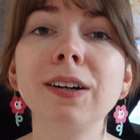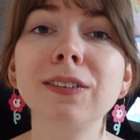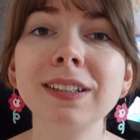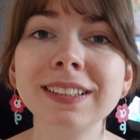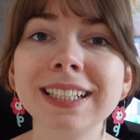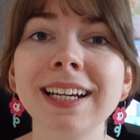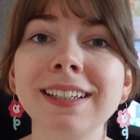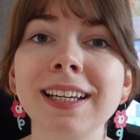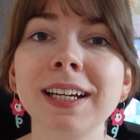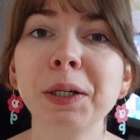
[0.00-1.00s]
On the
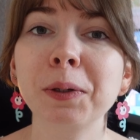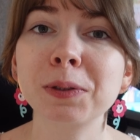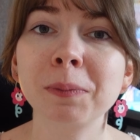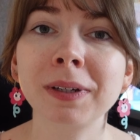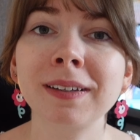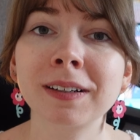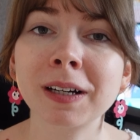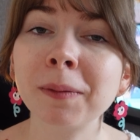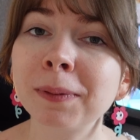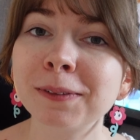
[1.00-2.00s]
Saturday I also met
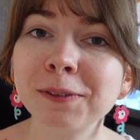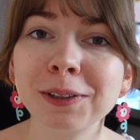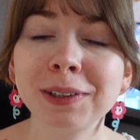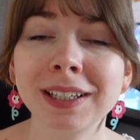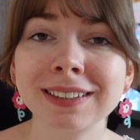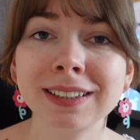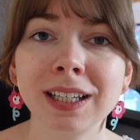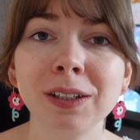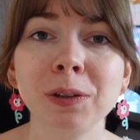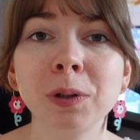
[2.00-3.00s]
a couple of you that
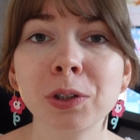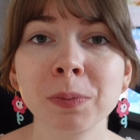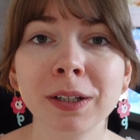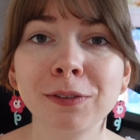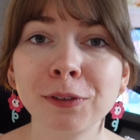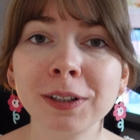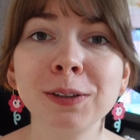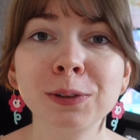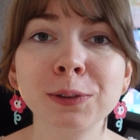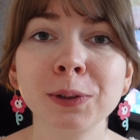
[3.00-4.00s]
said you watch my
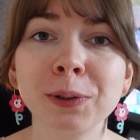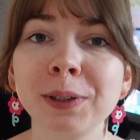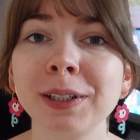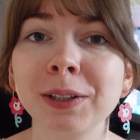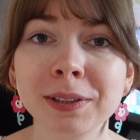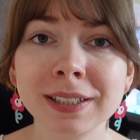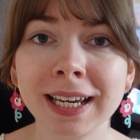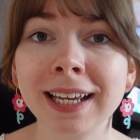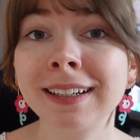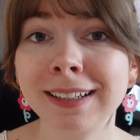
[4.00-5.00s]
3D
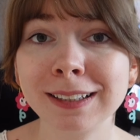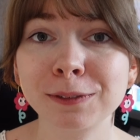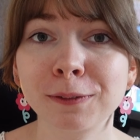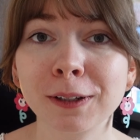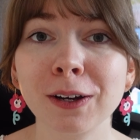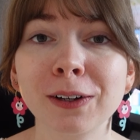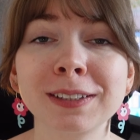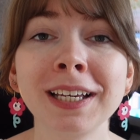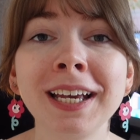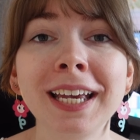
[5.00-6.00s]
tutorials and these
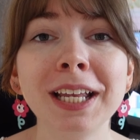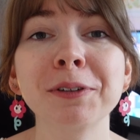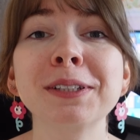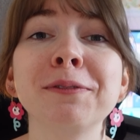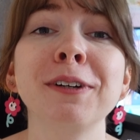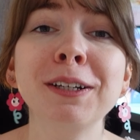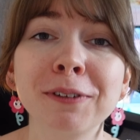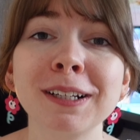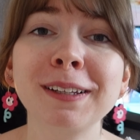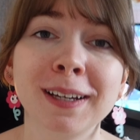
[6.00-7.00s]
vlogs and it was
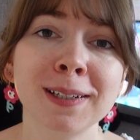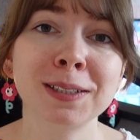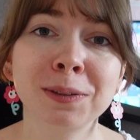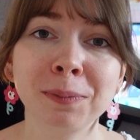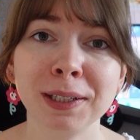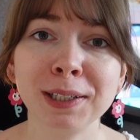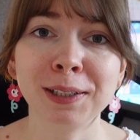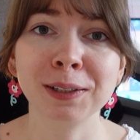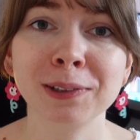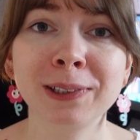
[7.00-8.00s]
really nice to
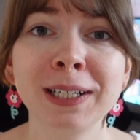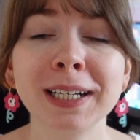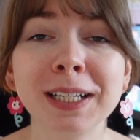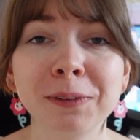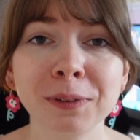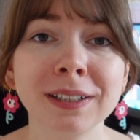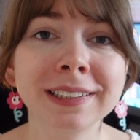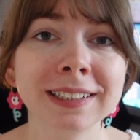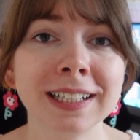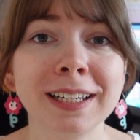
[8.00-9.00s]
meet you and I'm
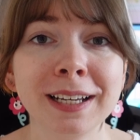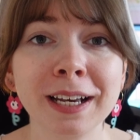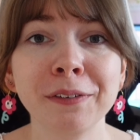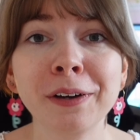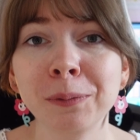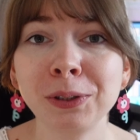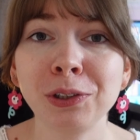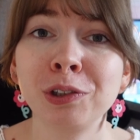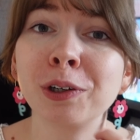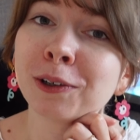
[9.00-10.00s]
really glad I've
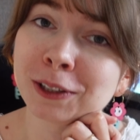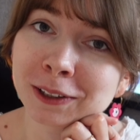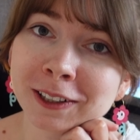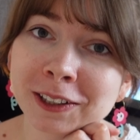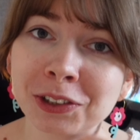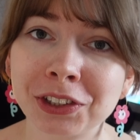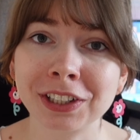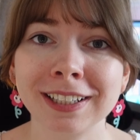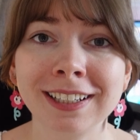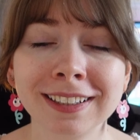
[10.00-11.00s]
helped you on your art
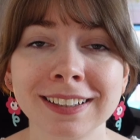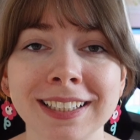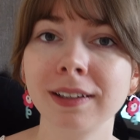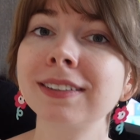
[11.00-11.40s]
journey.